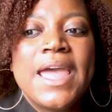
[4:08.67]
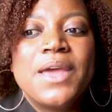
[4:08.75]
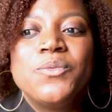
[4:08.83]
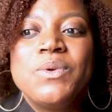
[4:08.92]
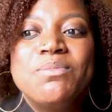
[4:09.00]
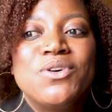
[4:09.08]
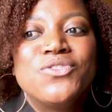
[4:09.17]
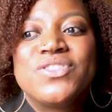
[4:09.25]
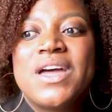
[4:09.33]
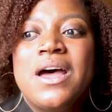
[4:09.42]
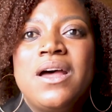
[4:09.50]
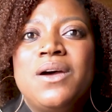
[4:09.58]
And we both
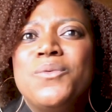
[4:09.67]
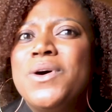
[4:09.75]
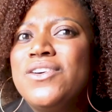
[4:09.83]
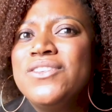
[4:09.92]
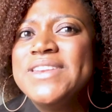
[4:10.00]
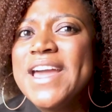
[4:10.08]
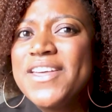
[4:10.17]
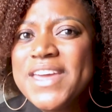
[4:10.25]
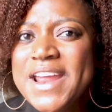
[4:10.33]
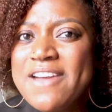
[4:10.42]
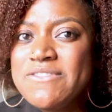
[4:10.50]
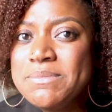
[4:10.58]
thought, well, now that
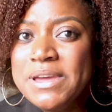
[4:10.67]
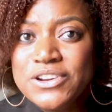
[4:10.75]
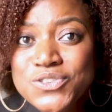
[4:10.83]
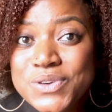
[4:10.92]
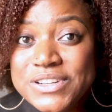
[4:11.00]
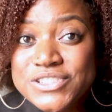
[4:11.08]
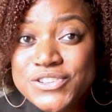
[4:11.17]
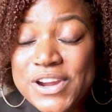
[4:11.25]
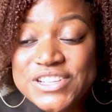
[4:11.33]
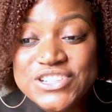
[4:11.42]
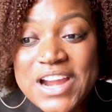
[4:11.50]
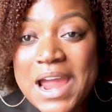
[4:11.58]
I have a medical
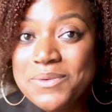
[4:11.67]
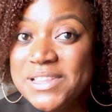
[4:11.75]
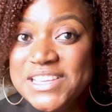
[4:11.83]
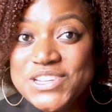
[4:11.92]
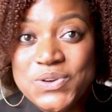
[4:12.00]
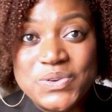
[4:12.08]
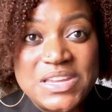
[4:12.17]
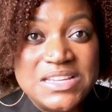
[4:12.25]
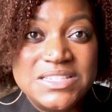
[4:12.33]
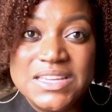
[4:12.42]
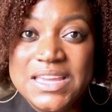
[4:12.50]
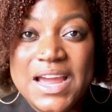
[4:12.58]
director, I really don't
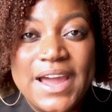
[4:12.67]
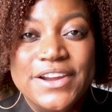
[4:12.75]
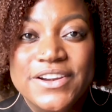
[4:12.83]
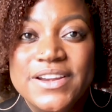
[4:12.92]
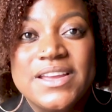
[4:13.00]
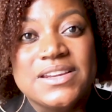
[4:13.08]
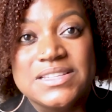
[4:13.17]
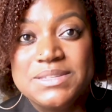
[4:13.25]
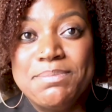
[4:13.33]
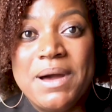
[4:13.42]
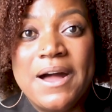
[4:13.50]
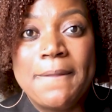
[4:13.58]
need to get hired in a
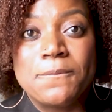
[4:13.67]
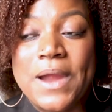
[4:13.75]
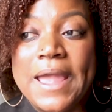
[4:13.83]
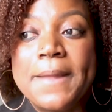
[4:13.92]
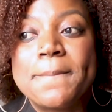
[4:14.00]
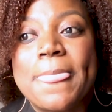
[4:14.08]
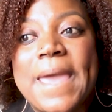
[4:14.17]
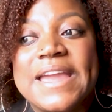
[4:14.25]
spa, right?